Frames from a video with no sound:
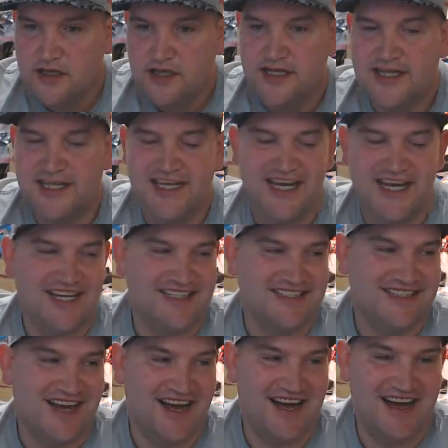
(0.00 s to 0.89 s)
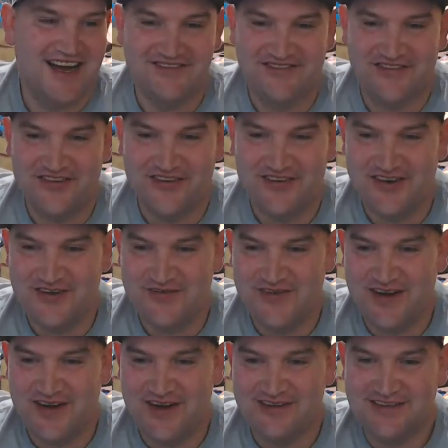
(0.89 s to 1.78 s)
Yeah, John, 400
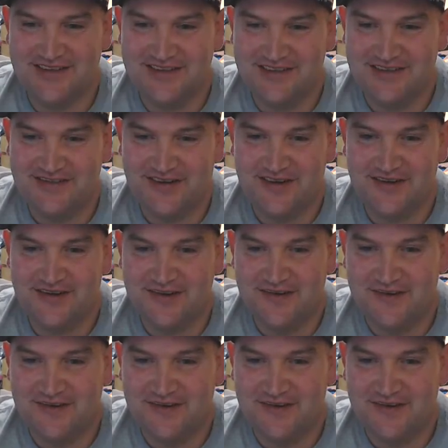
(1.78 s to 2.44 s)
miles in the trunk.